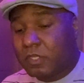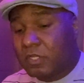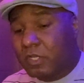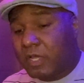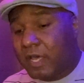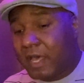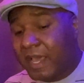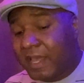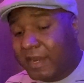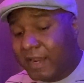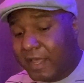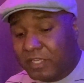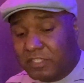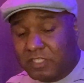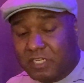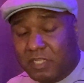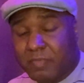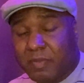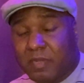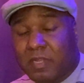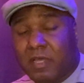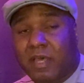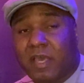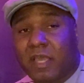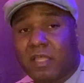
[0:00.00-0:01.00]
I'd actually
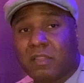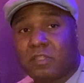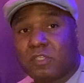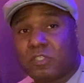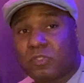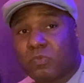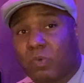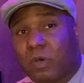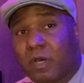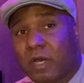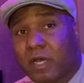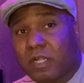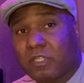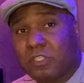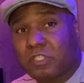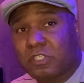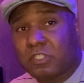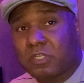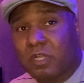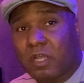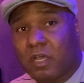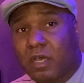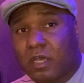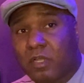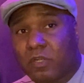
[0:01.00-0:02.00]
been eyeing this watch
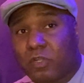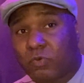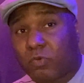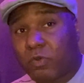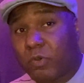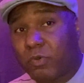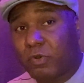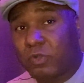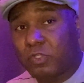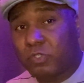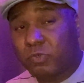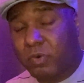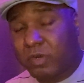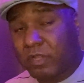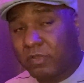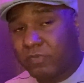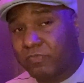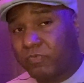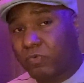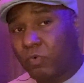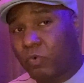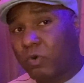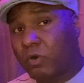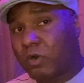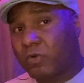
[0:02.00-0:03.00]
on
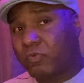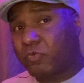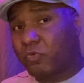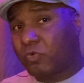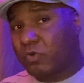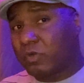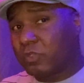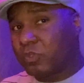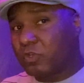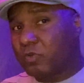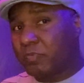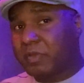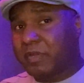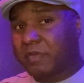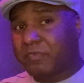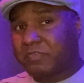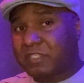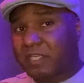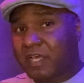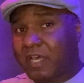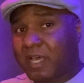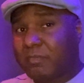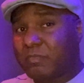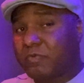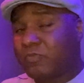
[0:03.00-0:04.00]
Chrono24 for a little bit of
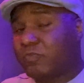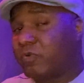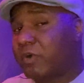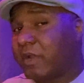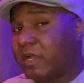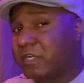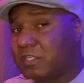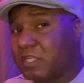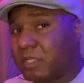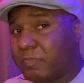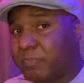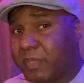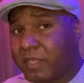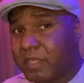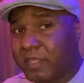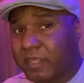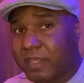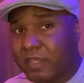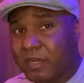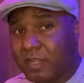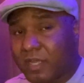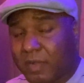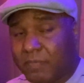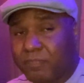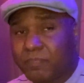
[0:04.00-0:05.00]
time before actually picking it
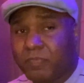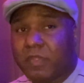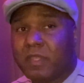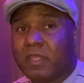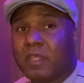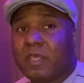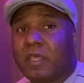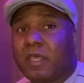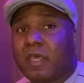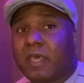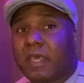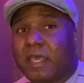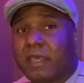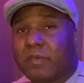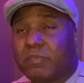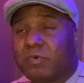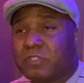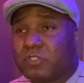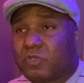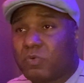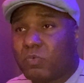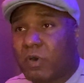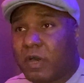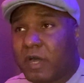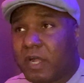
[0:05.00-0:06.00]
up. It was
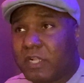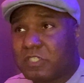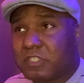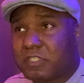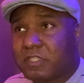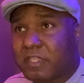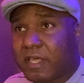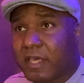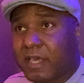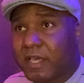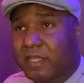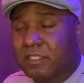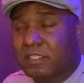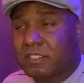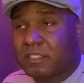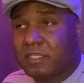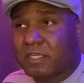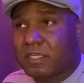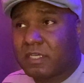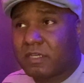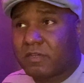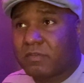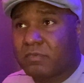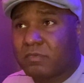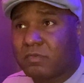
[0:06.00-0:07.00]
a watch that
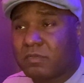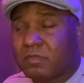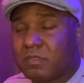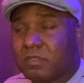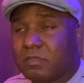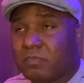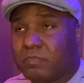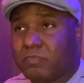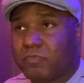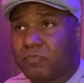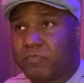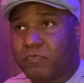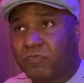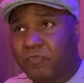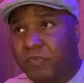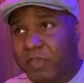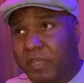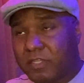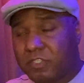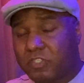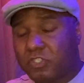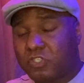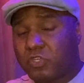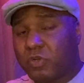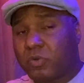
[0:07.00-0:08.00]
fit
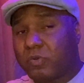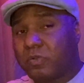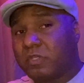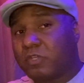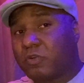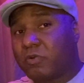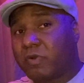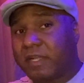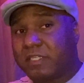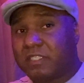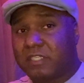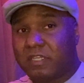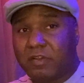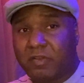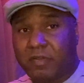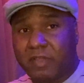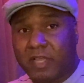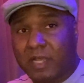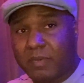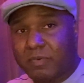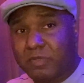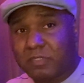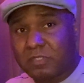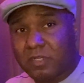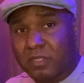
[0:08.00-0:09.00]
certain criteria I
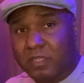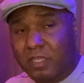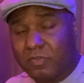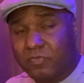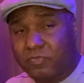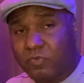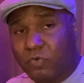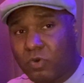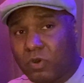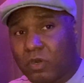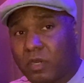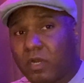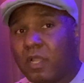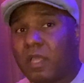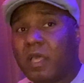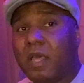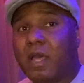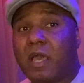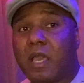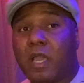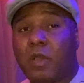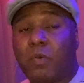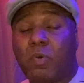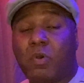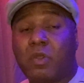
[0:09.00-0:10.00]
was looking for.
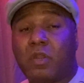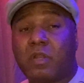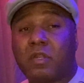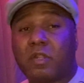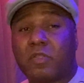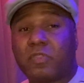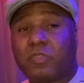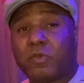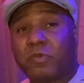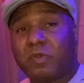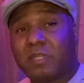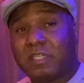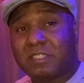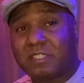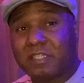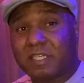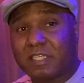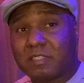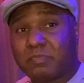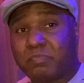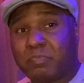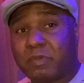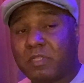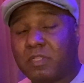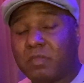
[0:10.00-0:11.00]
I wanted a 36
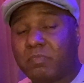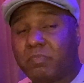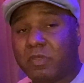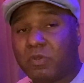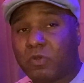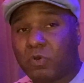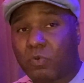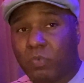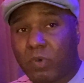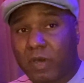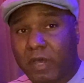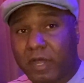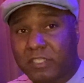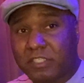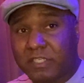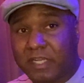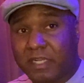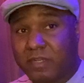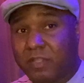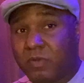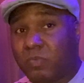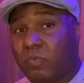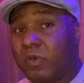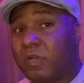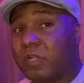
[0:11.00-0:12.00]
millimeter watch. I
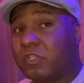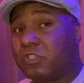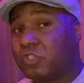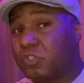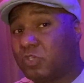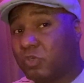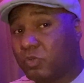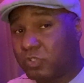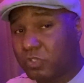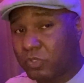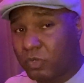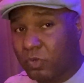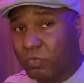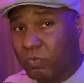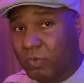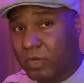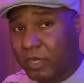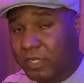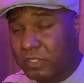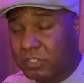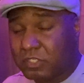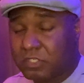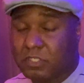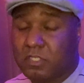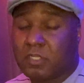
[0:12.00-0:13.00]
did want a two-tone
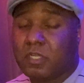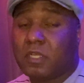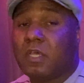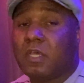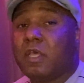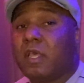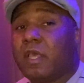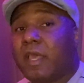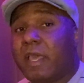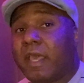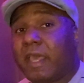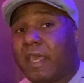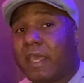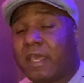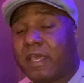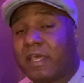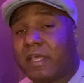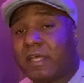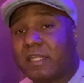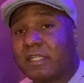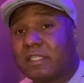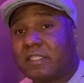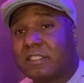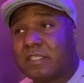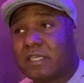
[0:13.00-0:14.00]
watch.
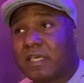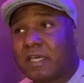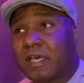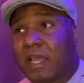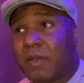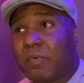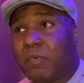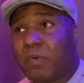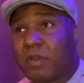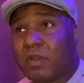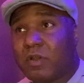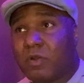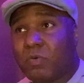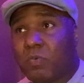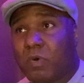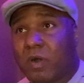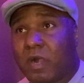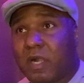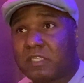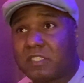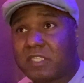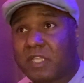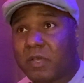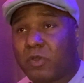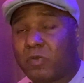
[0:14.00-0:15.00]
And I wanted a
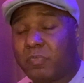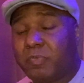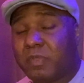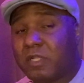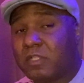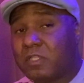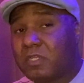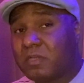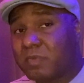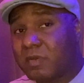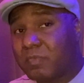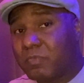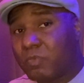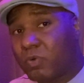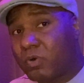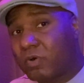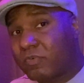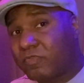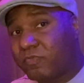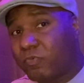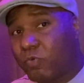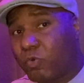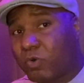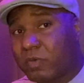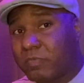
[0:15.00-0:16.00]
watch that would be a little bit more
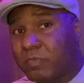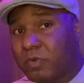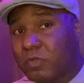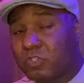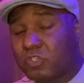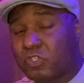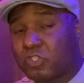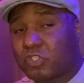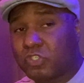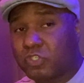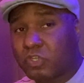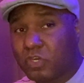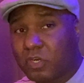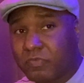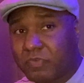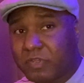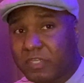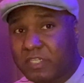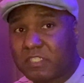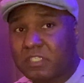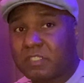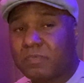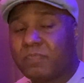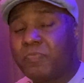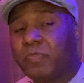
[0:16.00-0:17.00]
affordable to
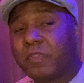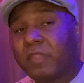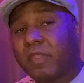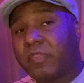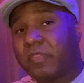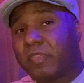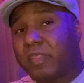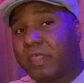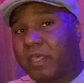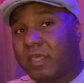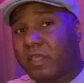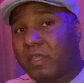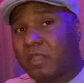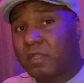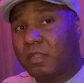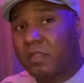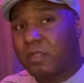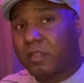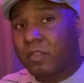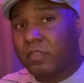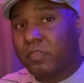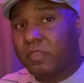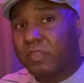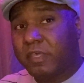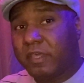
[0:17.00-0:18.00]
service than
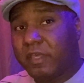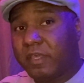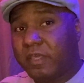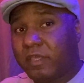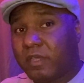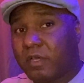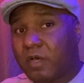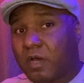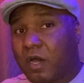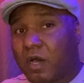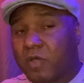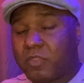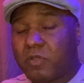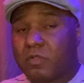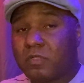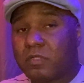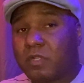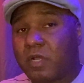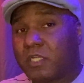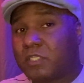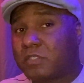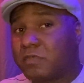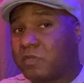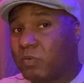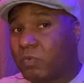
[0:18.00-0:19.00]
the other
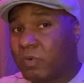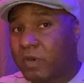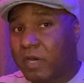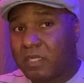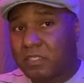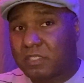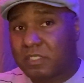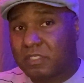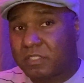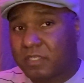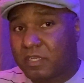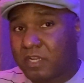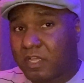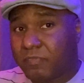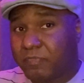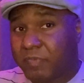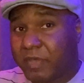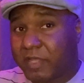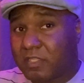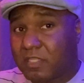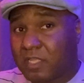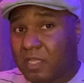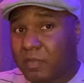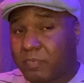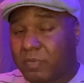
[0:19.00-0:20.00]
luxury watches that I
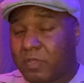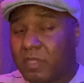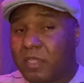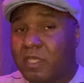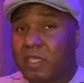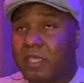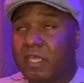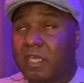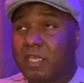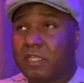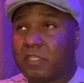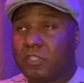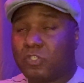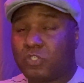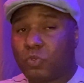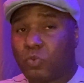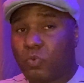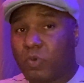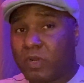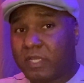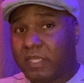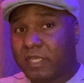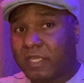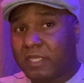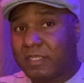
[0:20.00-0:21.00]
picked up in
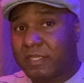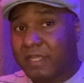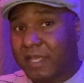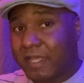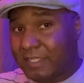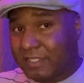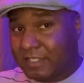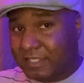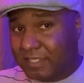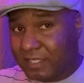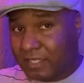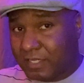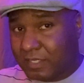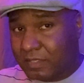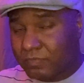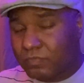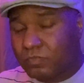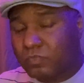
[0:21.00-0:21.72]
2019.